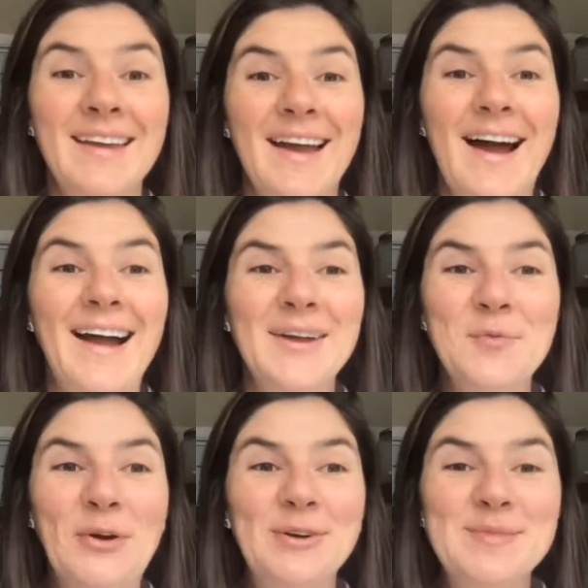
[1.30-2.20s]
Hi,
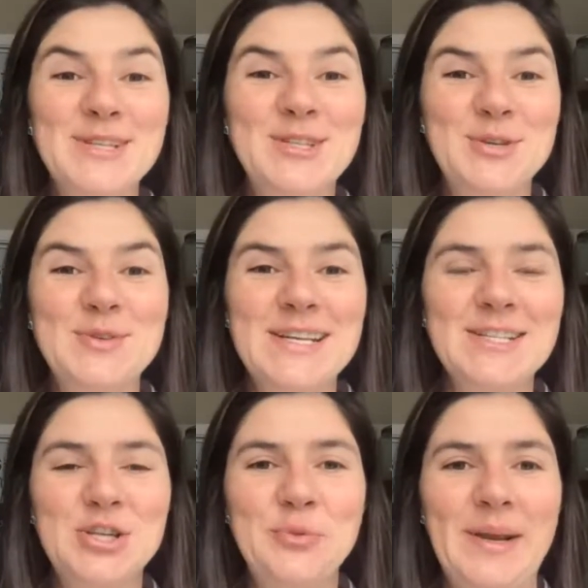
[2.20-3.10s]
and welcome to
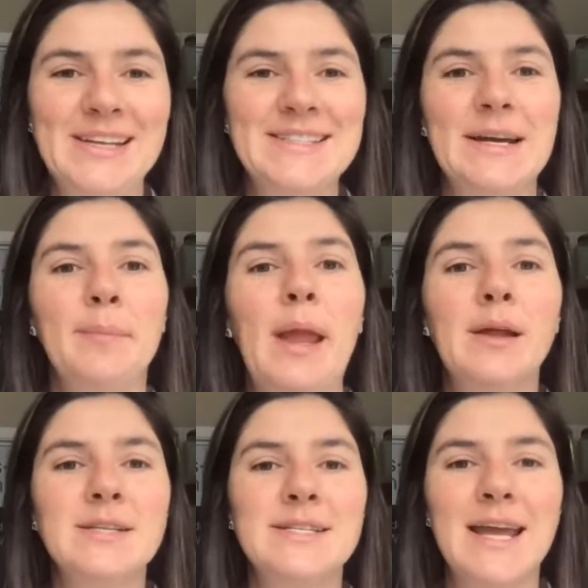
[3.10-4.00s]
Tuesday 2-Minute Tip.
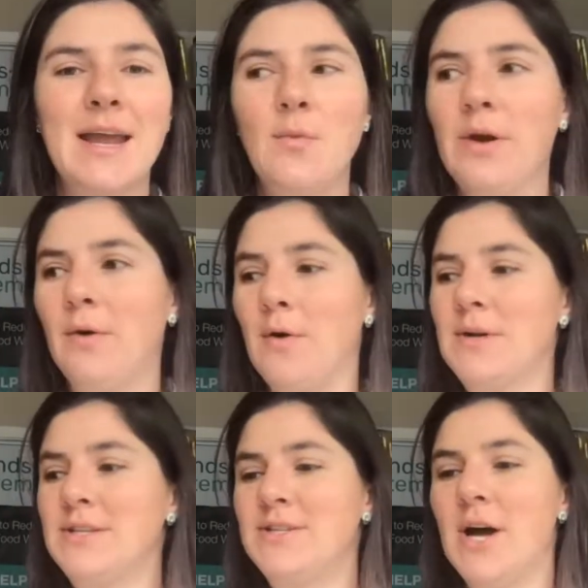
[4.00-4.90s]
Today, we are
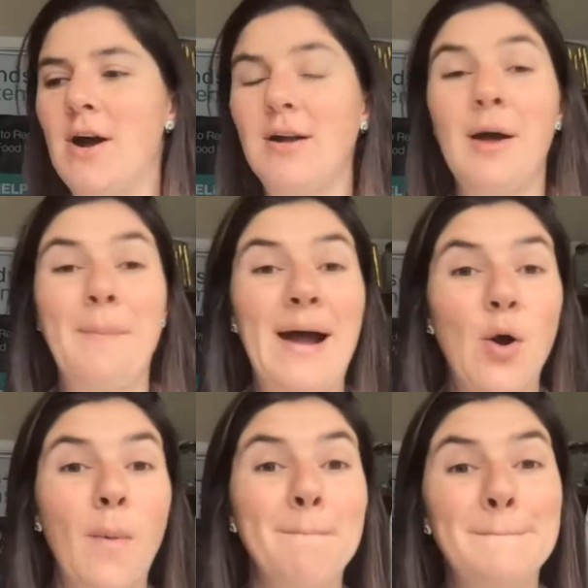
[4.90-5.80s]
going to talk
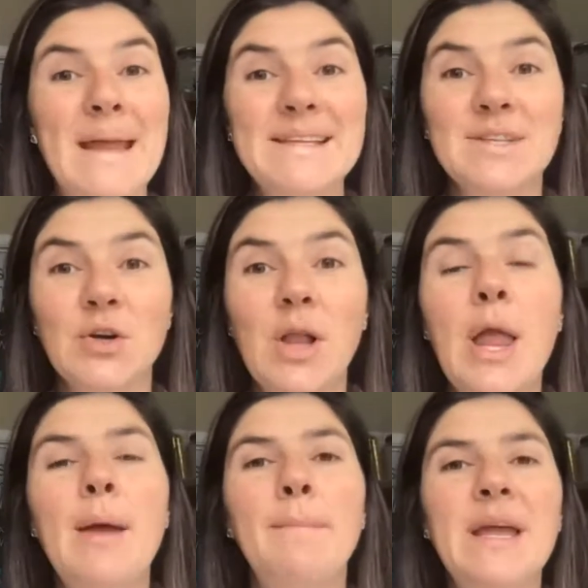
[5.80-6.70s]
about basil.
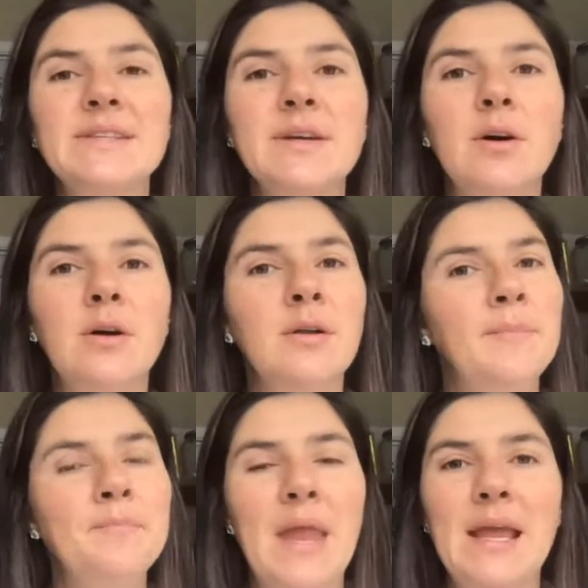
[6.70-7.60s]
Basil
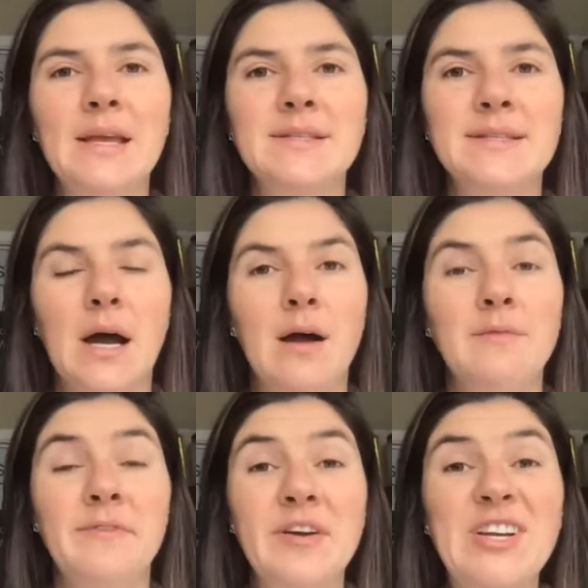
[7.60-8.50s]
is
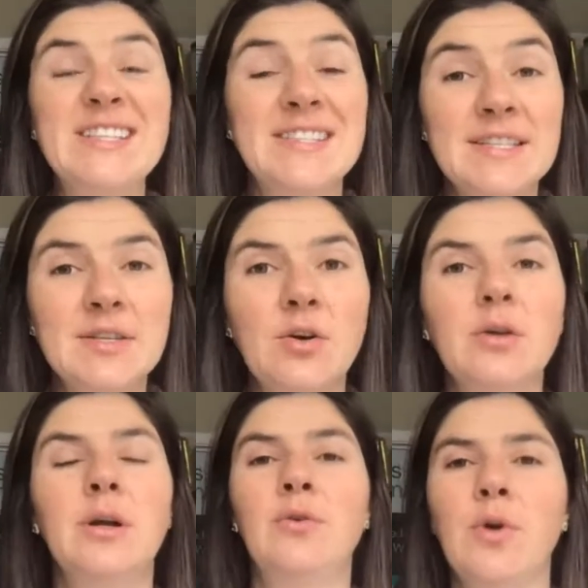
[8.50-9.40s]
very
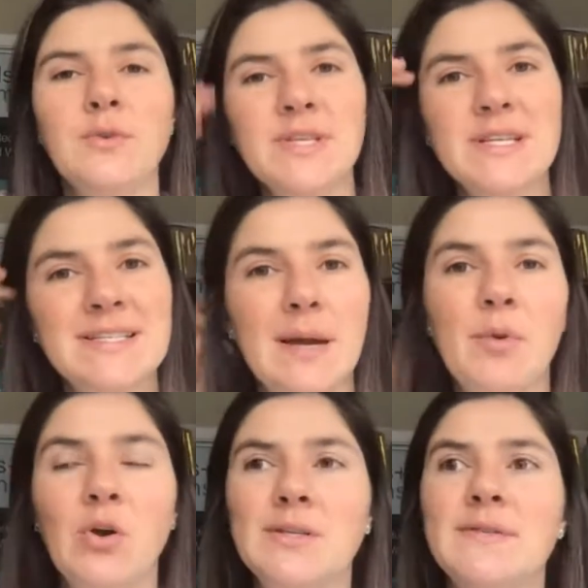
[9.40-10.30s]
seasonal. It grows in the
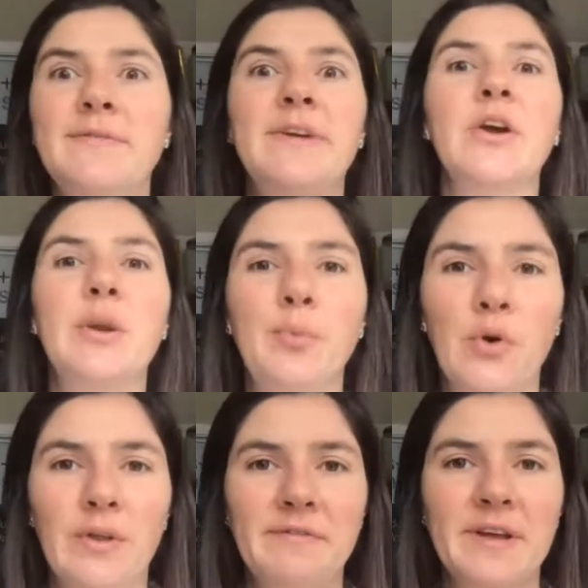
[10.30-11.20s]
summer. It's very
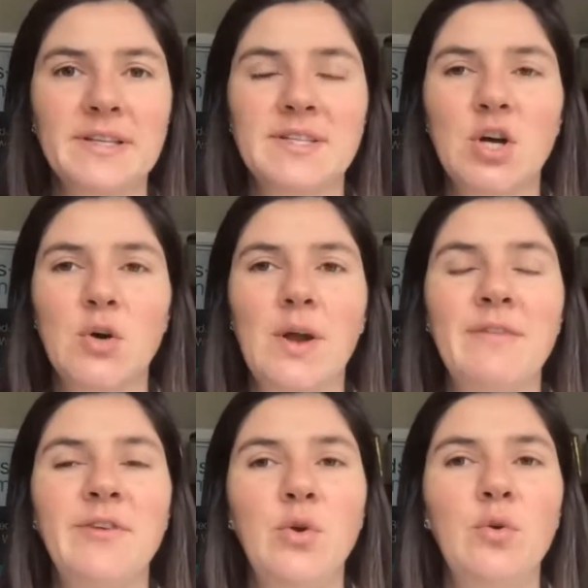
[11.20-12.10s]
prolific. So
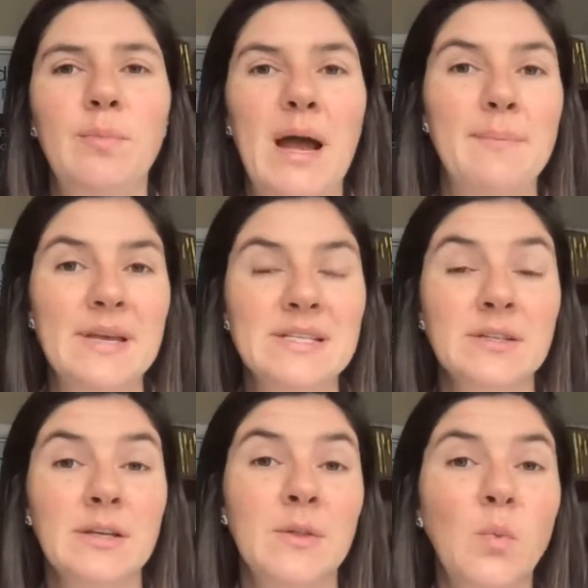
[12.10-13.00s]
if you buy
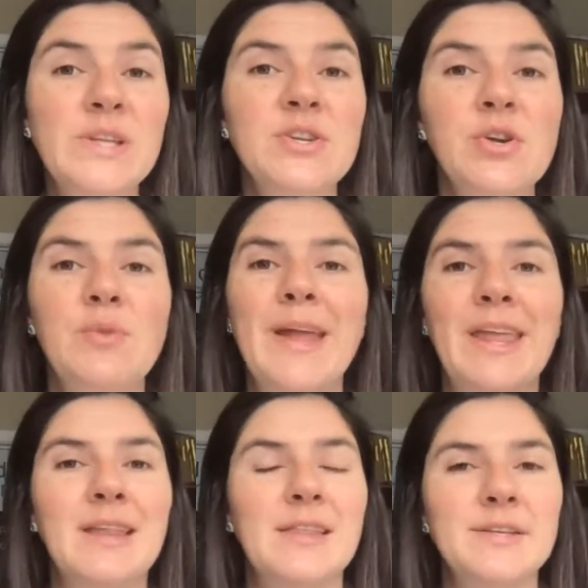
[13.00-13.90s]
basil in the winter, you might
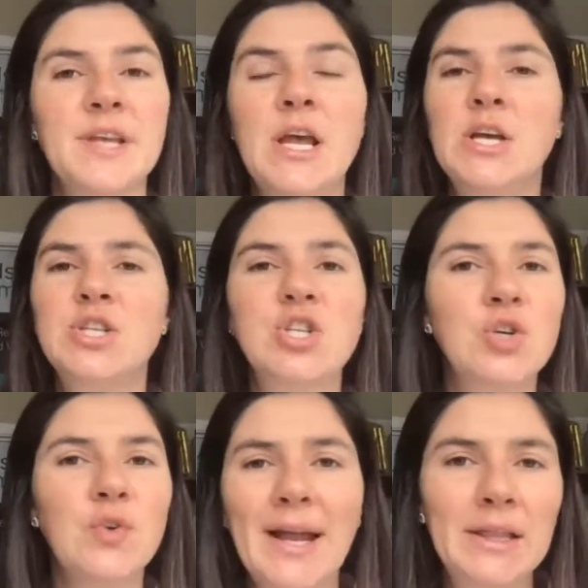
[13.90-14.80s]
get these
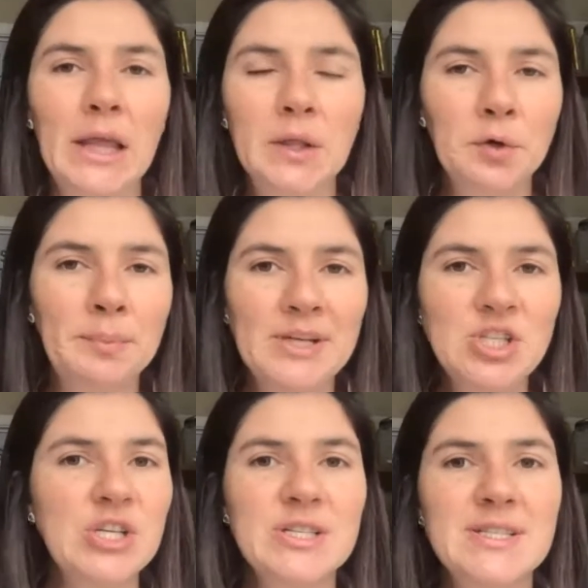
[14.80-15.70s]
scraggly little
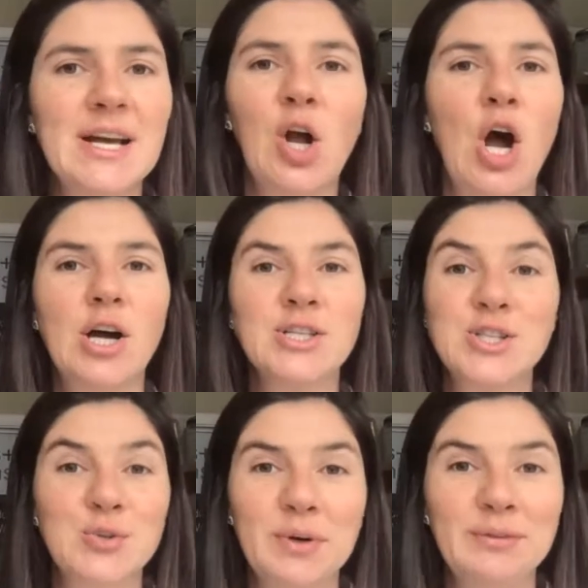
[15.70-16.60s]
bunches that
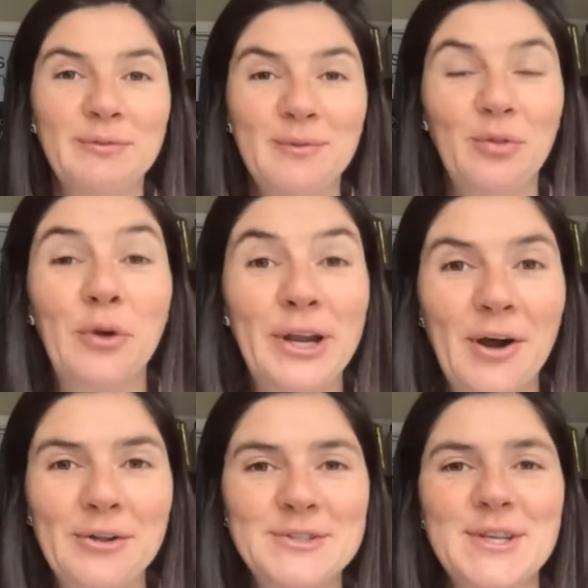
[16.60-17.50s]
cost
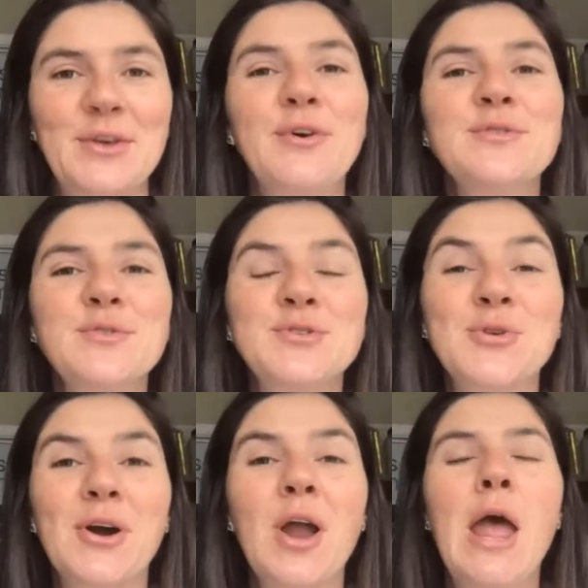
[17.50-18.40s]
$3 at the grocery
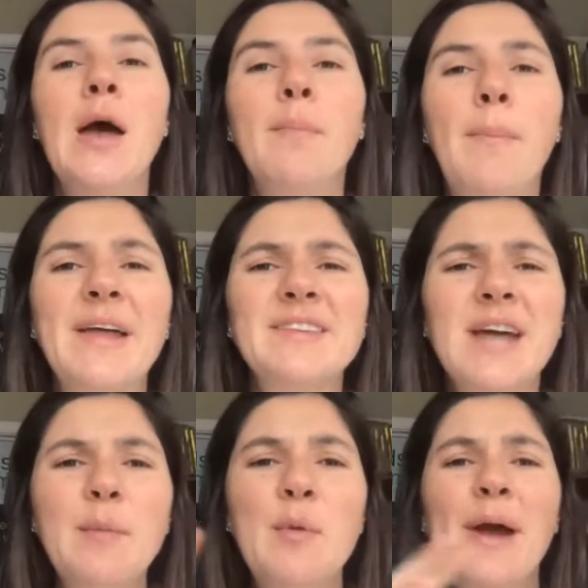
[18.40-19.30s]
store. But by the
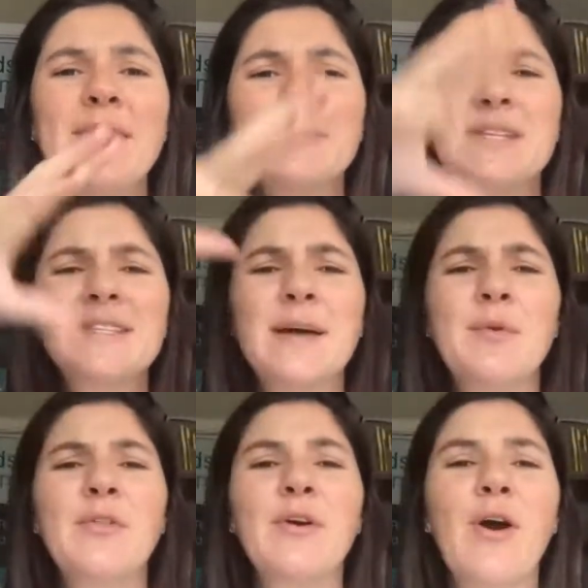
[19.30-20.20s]
time you buy them in the
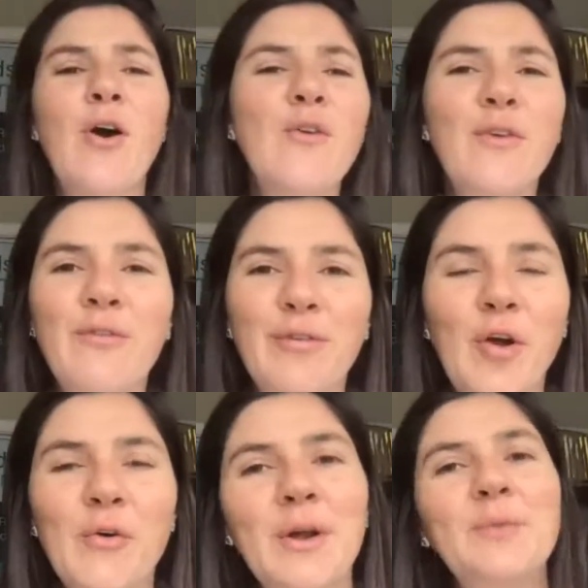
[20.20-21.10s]
summer, they're
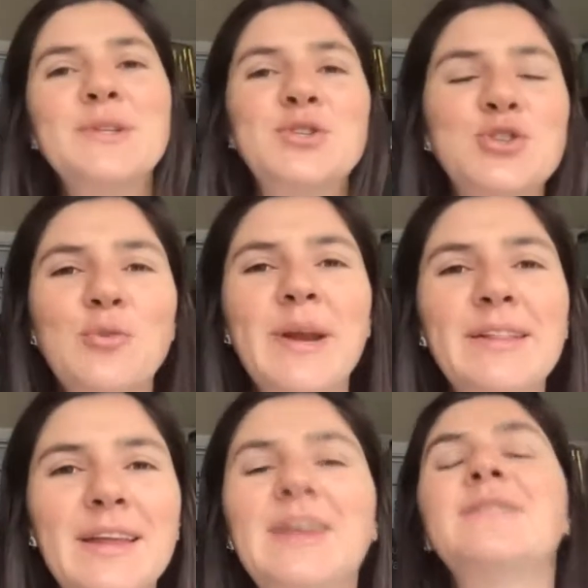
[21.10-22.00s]
overflowing with so many
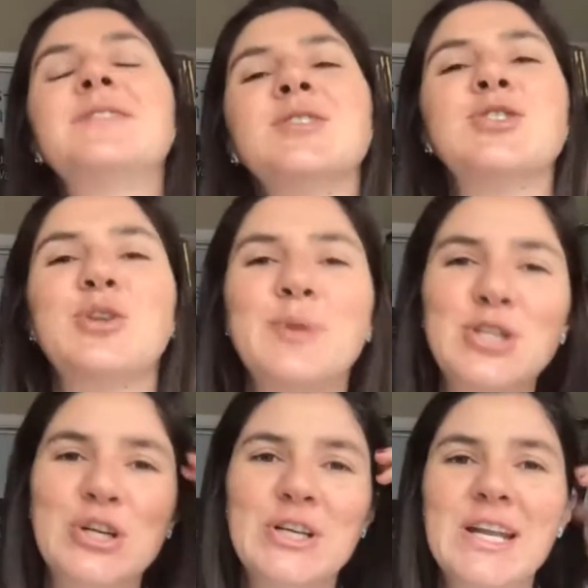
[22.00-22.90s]
leaves and so
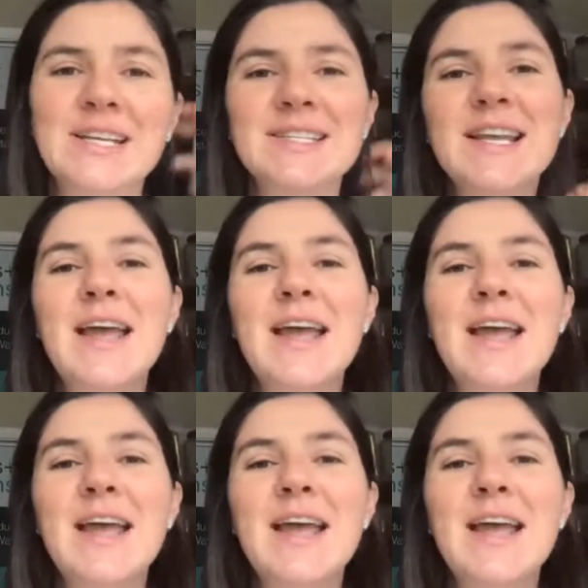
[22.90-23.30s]
much goodness